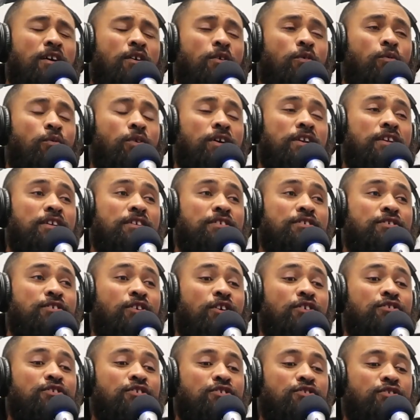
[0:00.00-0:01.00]
winners
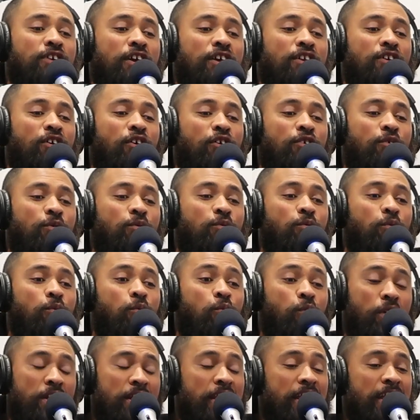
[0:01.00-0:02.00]
concentrate on
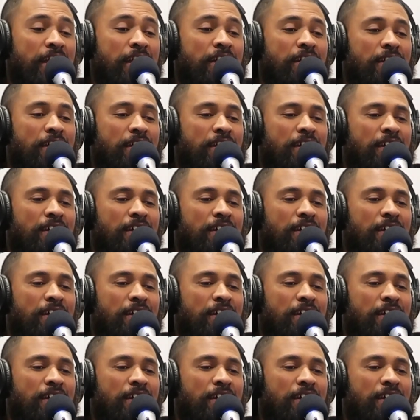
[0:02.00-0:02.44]
winning.